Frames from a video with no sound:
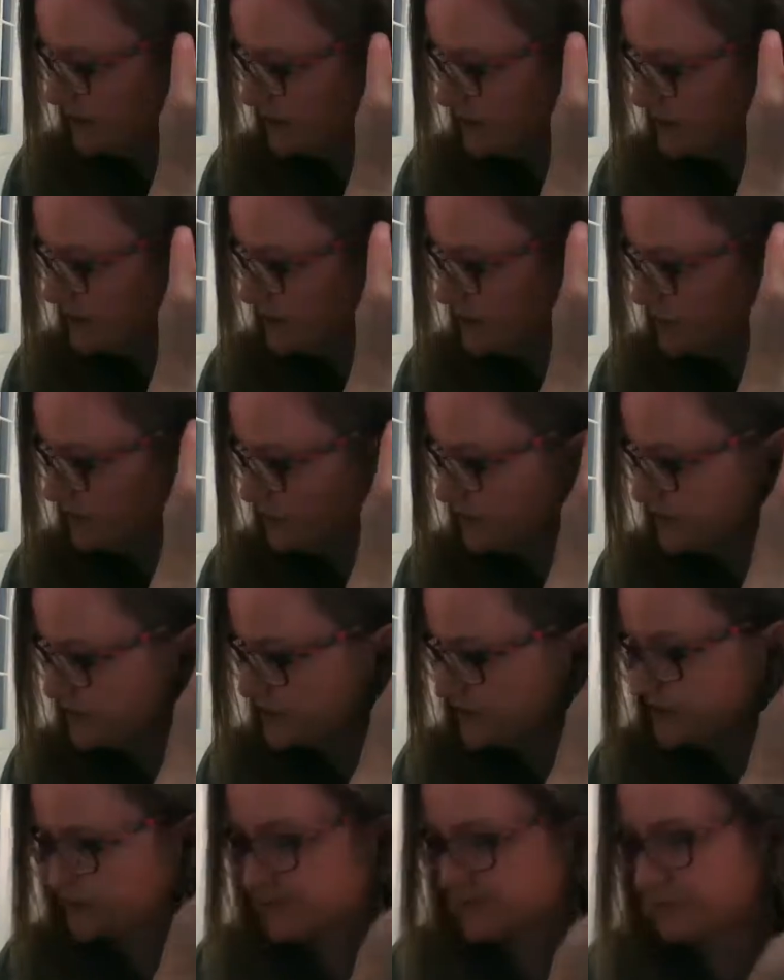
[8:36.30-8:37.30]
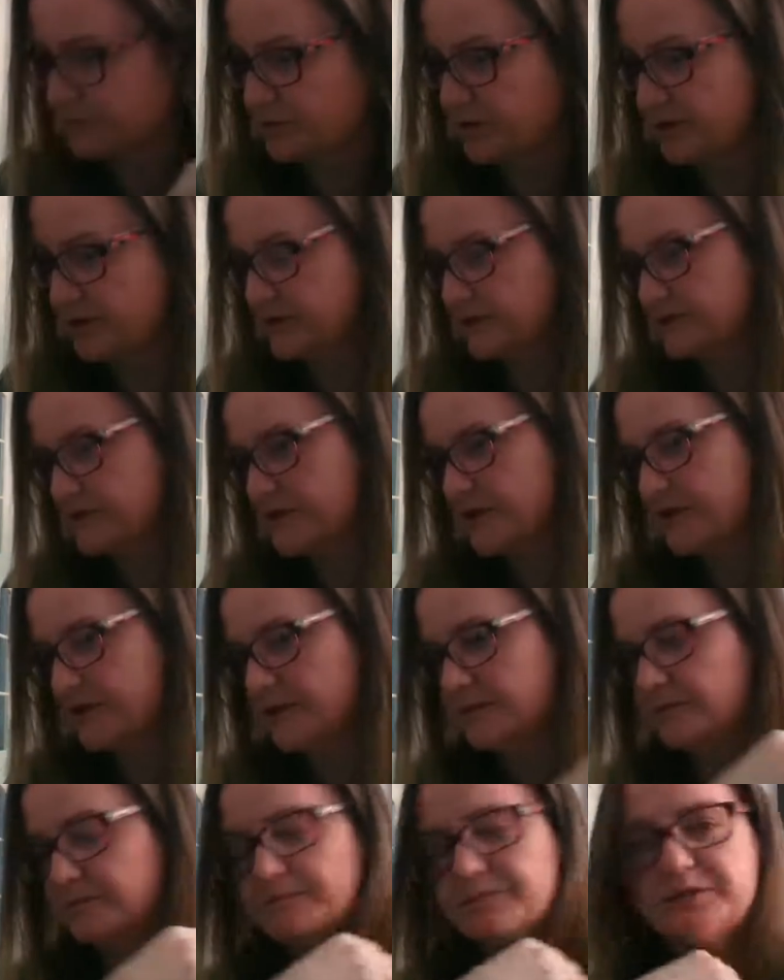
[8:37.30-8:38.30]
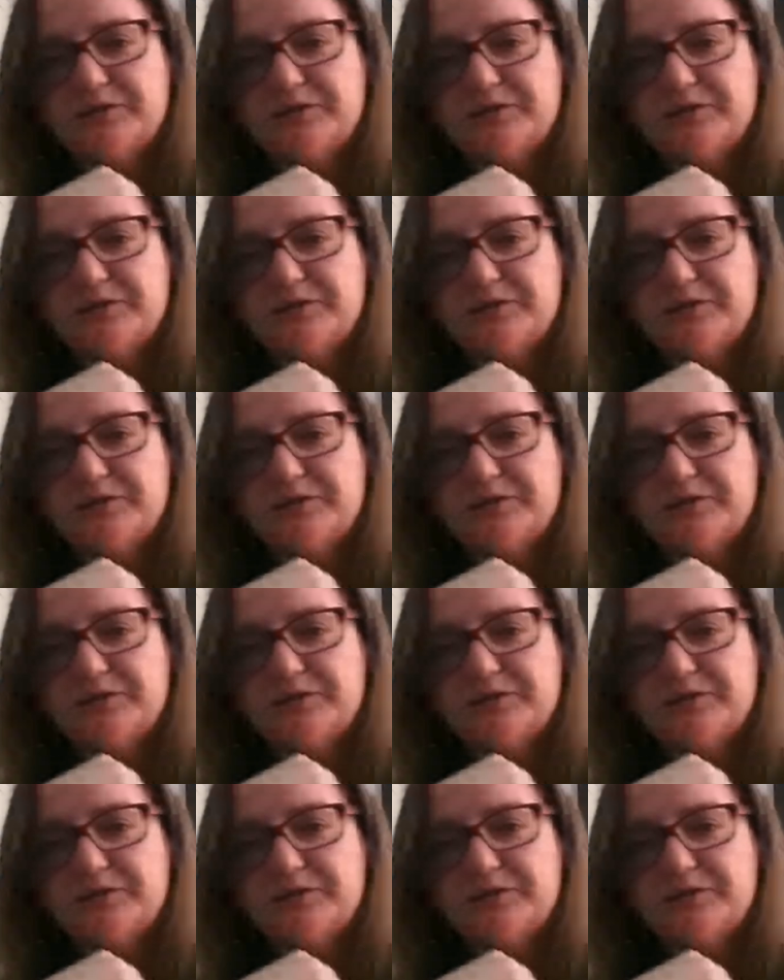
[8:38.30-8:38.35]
you to the officers for the work they've done in